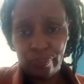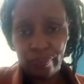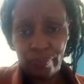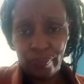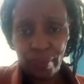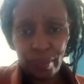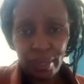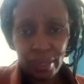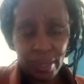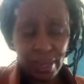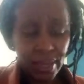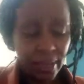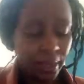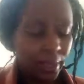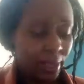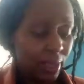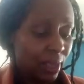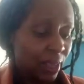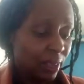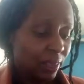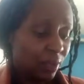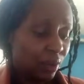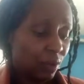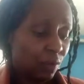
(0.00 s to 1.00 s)
Okay,
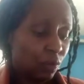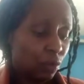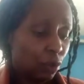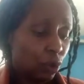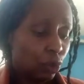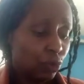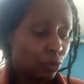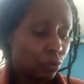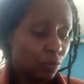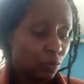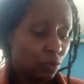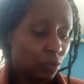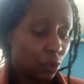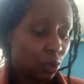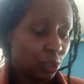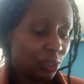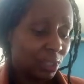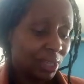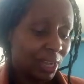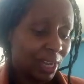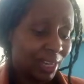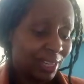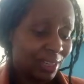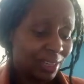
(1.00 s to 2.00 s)
then of course we've
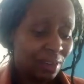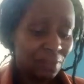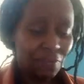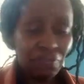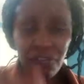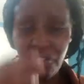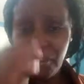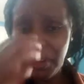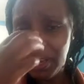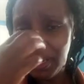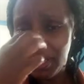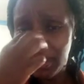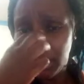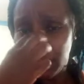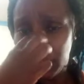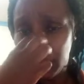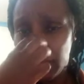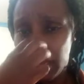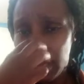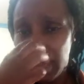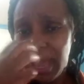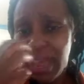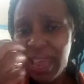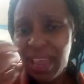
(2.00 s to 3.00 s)
got different
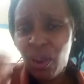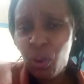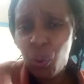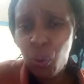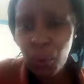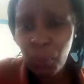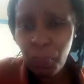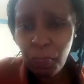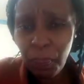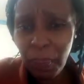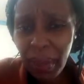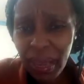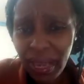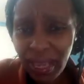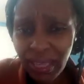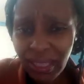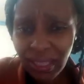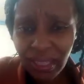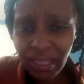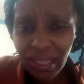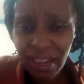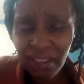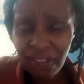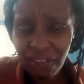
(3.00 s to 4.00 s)

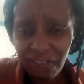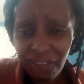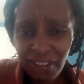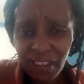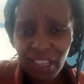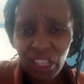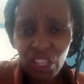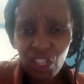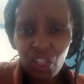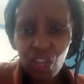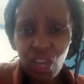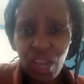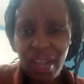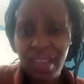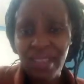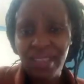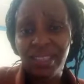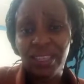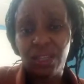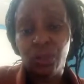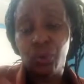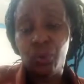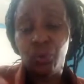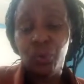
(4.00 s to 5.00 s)
equipment and furniture
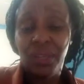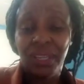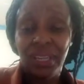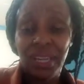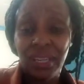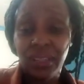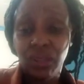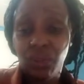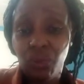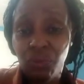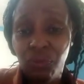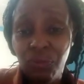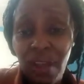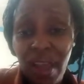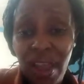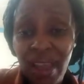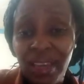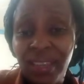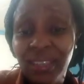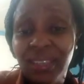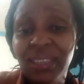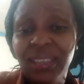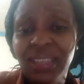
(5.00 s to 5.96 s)
that you get to find.